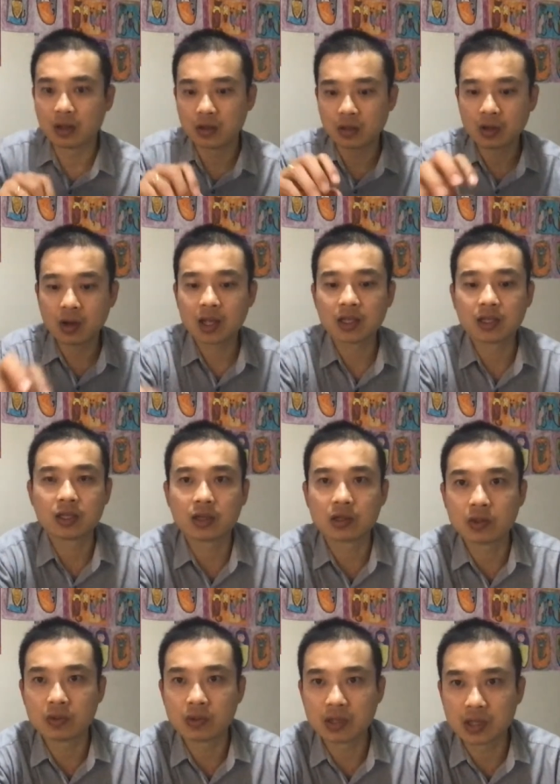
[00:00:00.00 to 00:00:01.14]
Not until
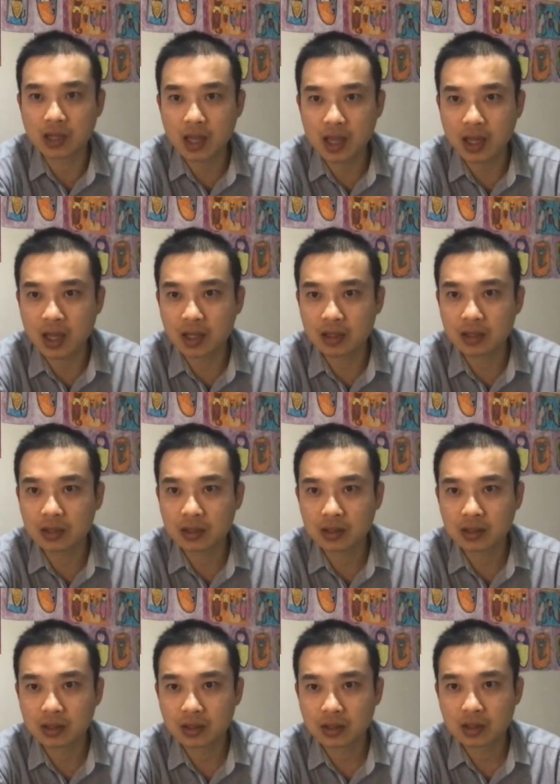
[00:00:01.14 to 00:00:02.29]
you get,
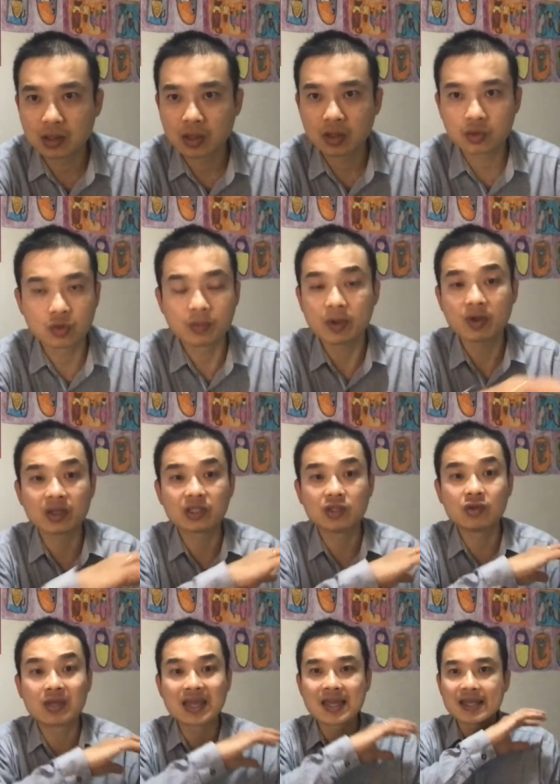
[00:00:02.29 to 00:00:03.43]
to be honest,
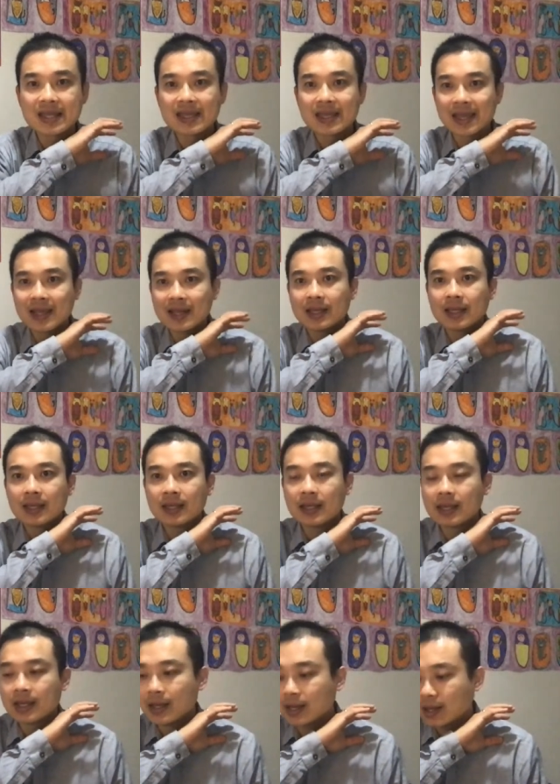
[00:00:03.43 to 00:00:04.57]
you can get
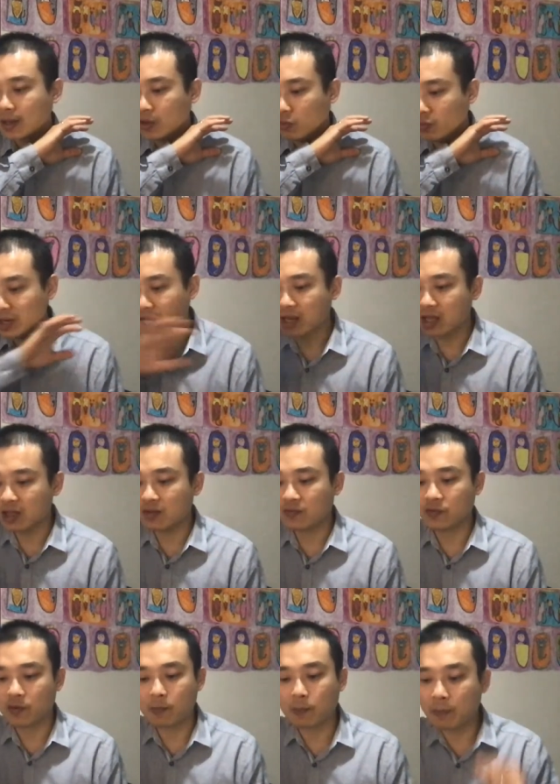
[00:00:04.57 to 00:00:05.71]
relief
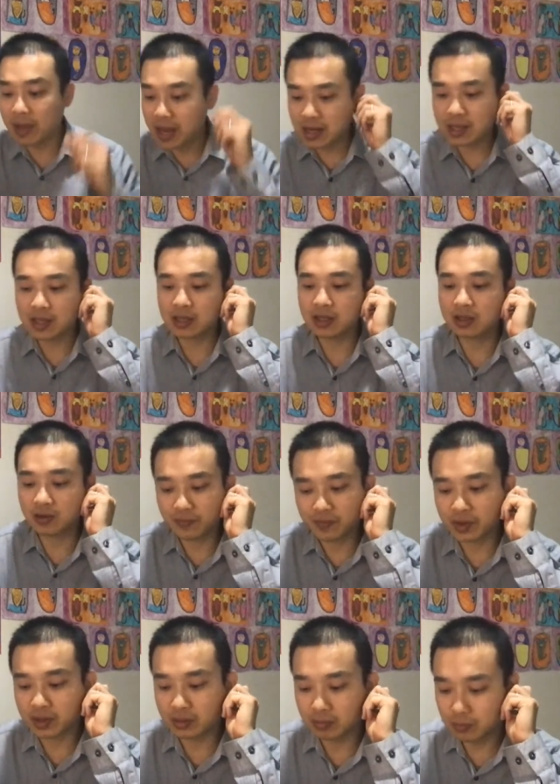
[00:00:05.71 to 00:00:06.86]
from many
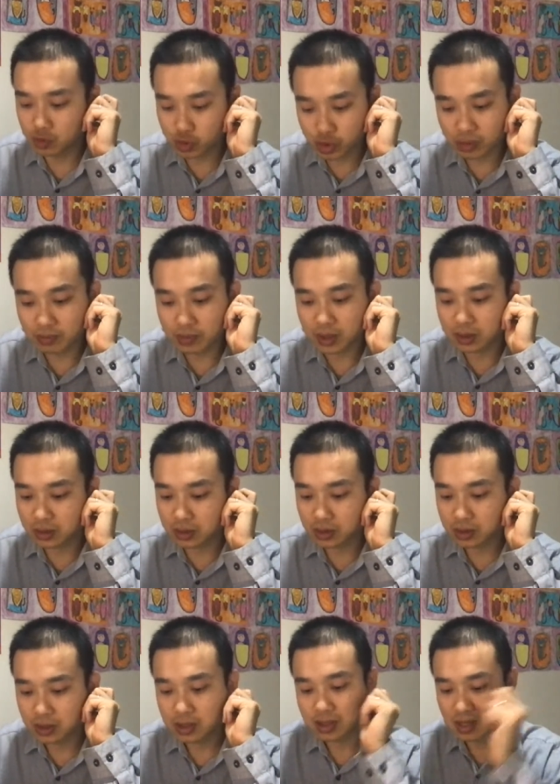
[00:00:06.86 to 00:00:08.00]
different treatments,
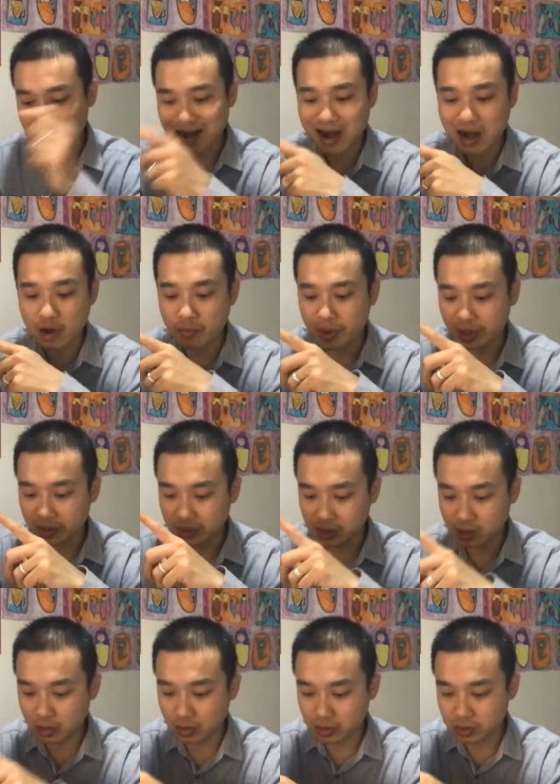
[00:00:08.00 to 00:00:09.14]

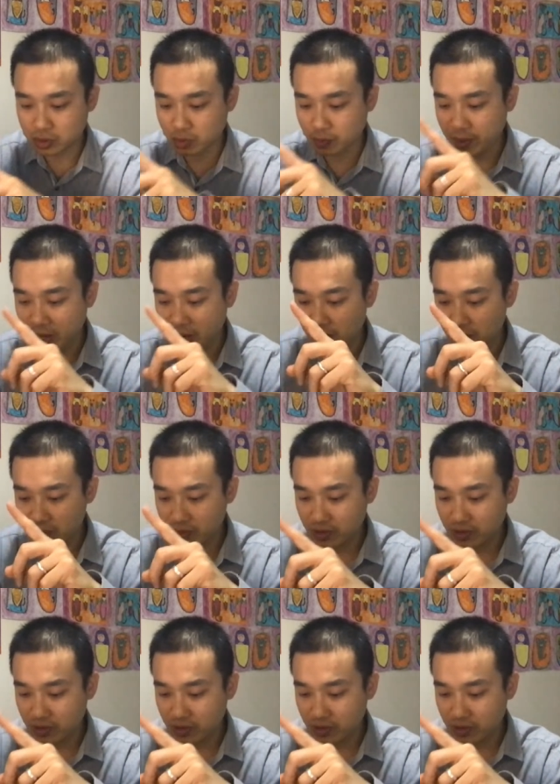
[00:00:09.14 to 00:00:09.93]
chiropractor, osteopath,